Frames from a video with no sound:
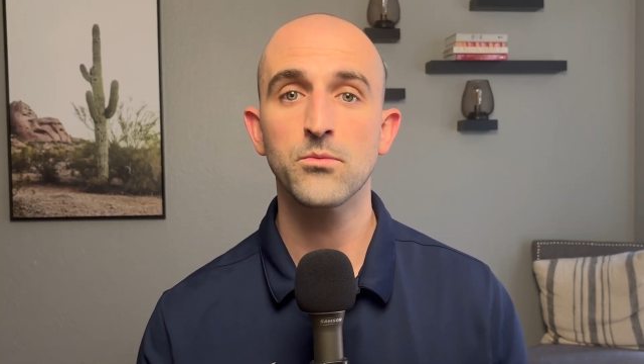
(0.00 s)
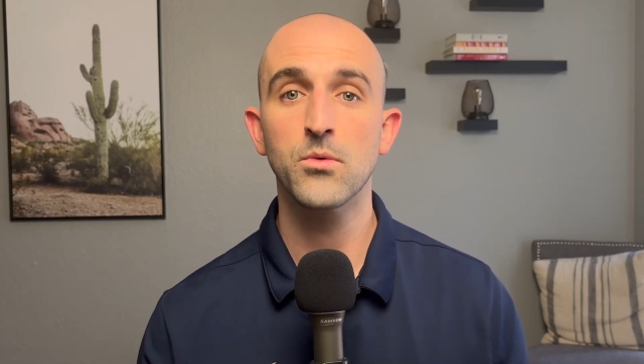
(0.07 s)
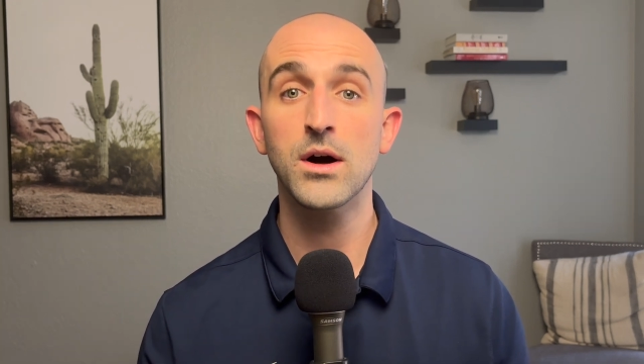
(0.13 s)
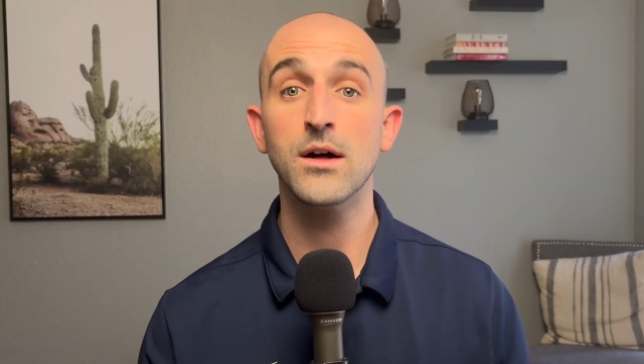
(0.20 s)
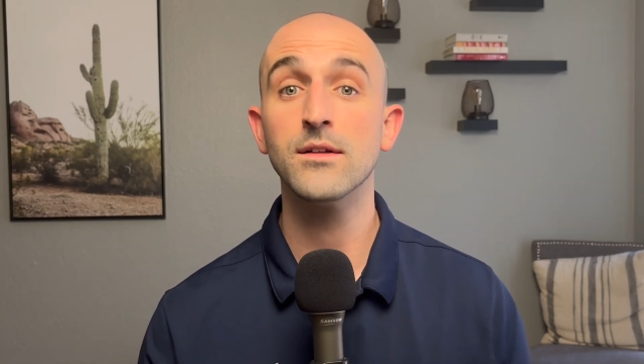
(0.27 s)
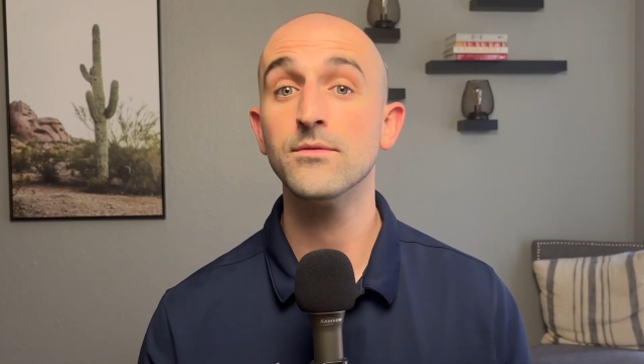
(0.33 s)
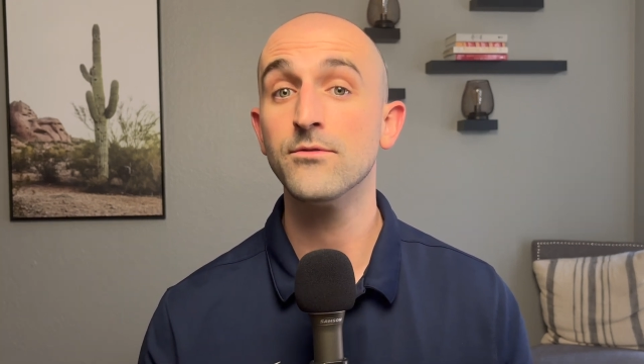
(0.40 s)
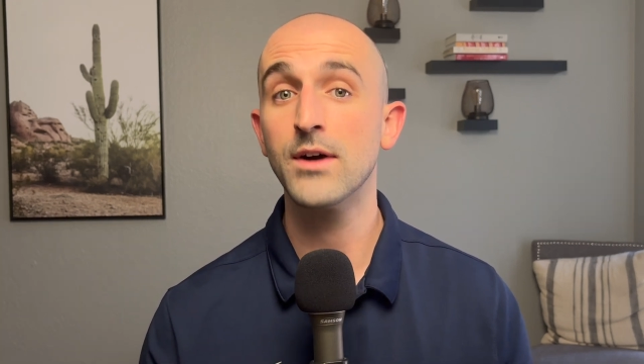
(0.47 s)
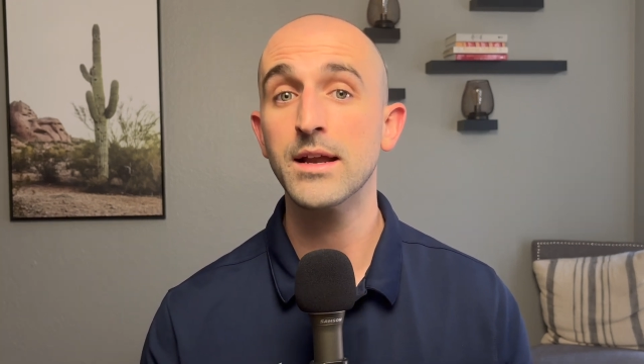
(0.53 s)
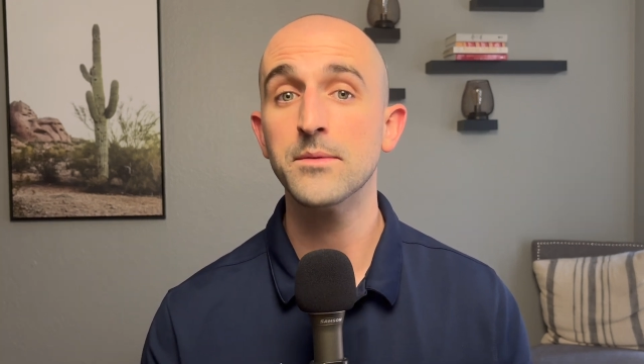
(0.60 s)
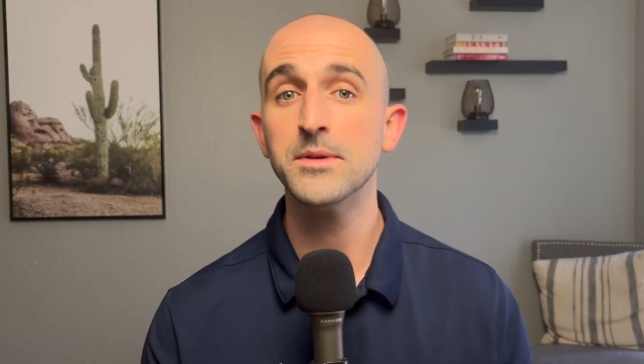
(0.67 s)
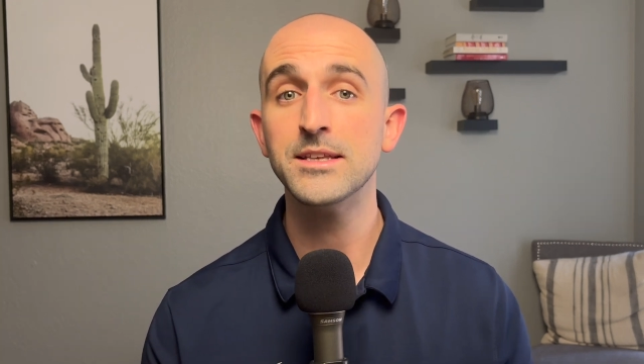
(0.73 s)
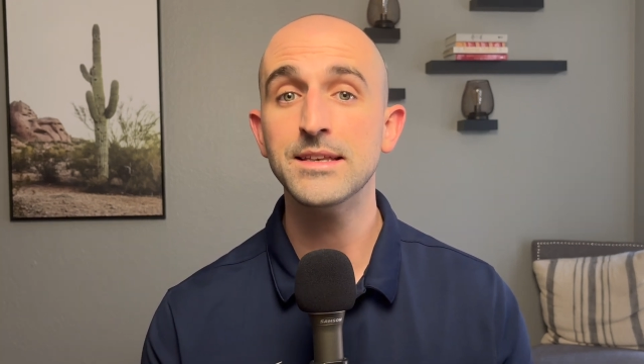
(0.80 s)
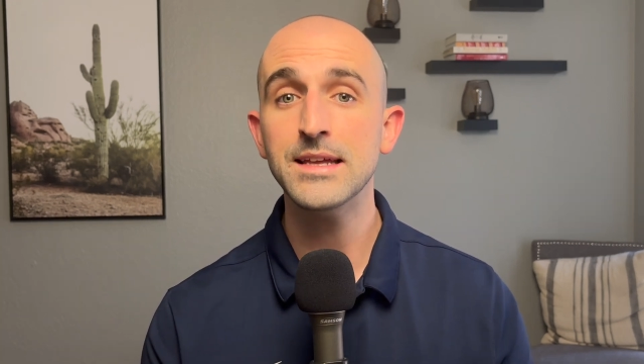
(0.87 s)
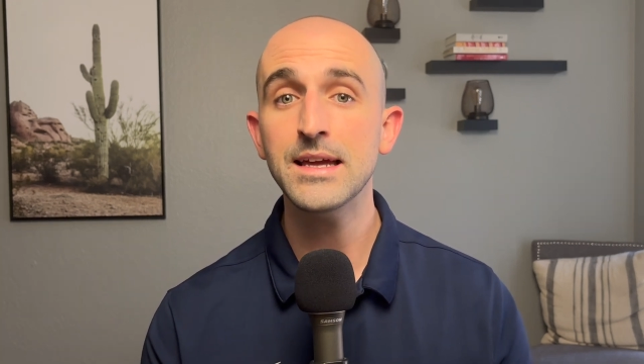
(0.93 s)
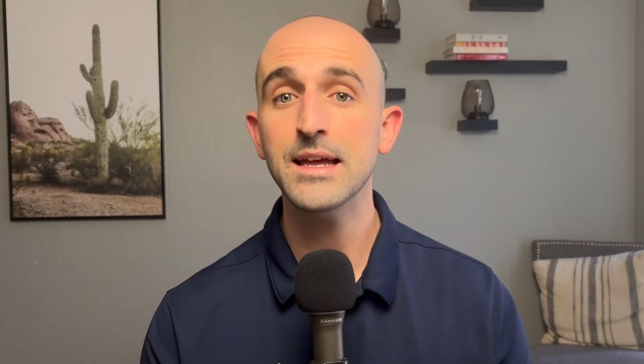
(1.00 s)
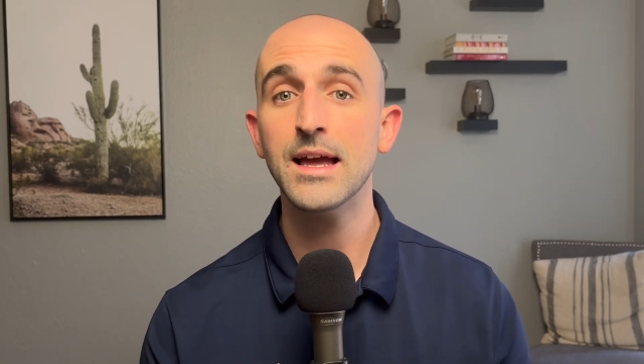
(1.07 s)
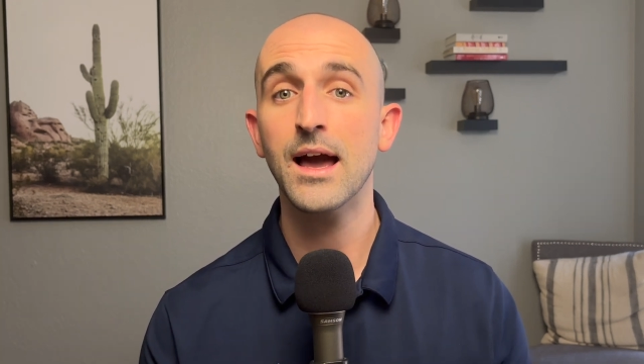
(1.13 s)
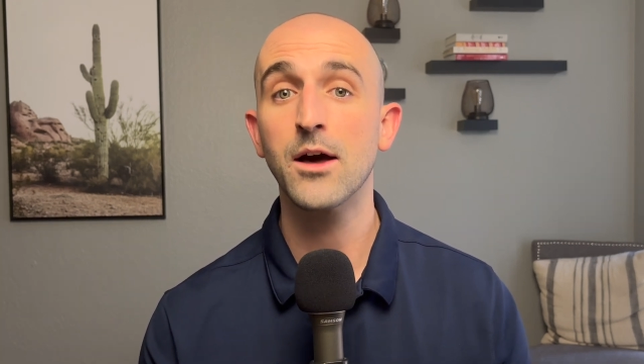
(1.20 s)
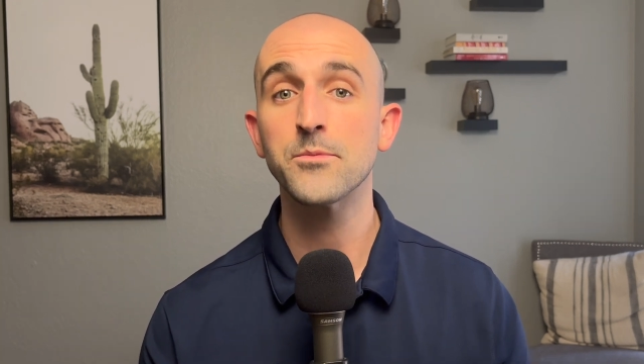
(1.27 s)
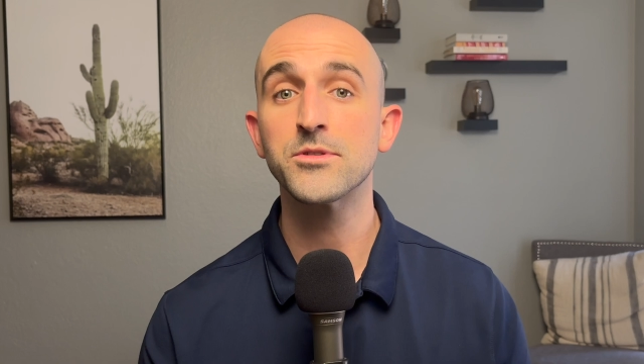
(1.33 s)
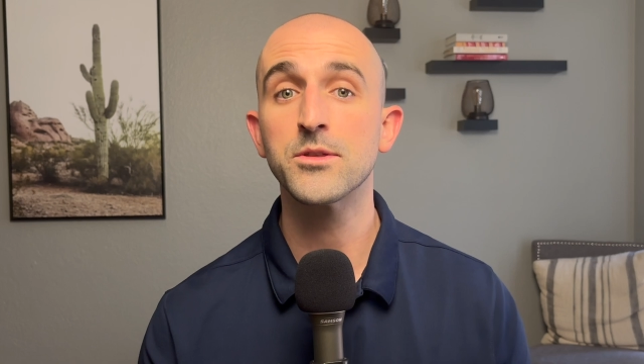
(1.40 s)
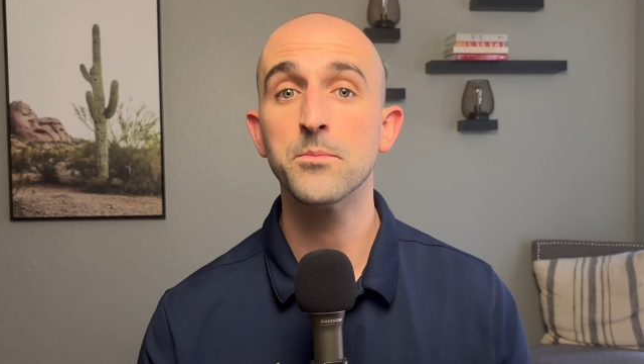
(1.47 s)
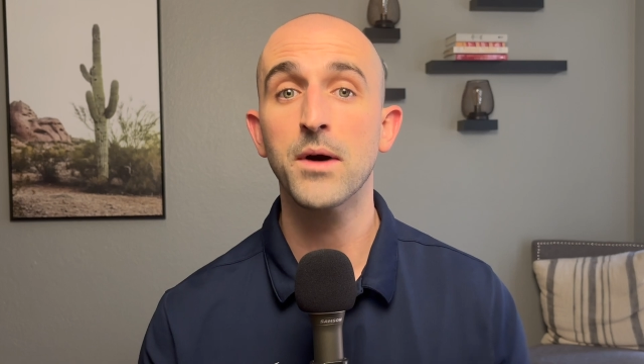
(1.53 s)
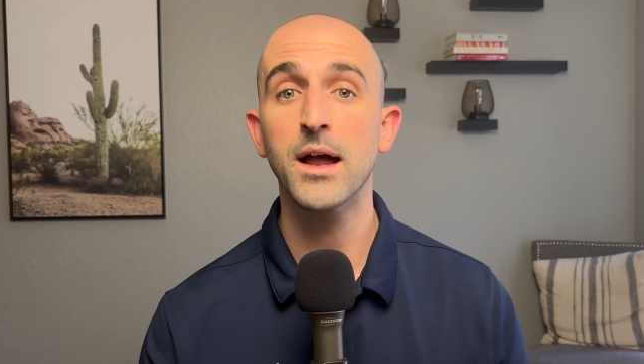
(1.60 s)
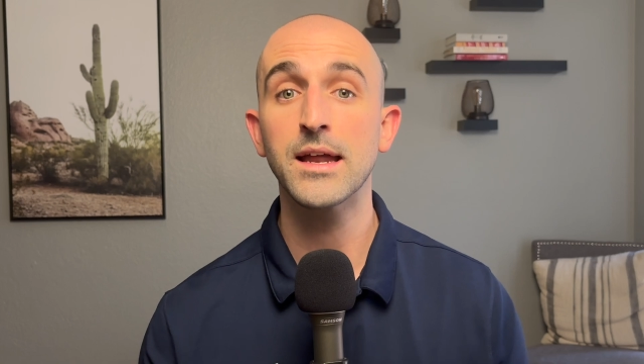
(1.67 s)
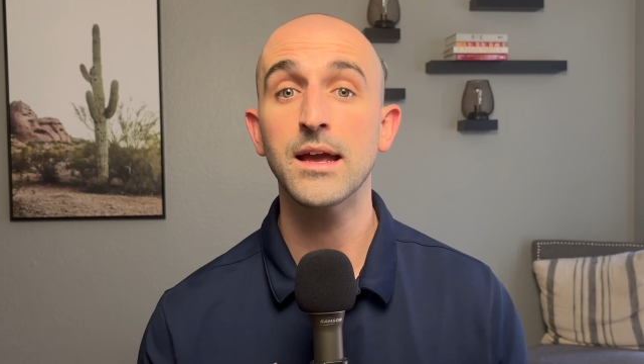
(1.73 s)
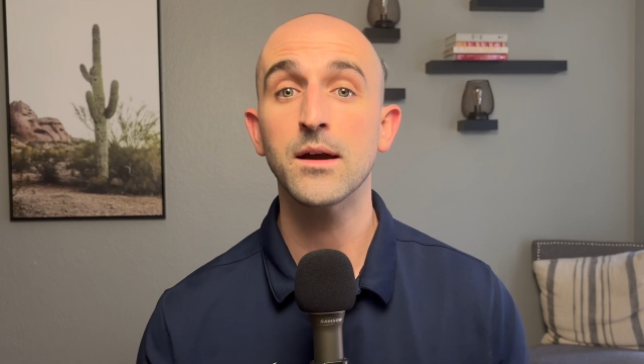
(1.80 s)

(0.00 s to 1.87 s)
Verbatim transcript: while vitamin D helps the body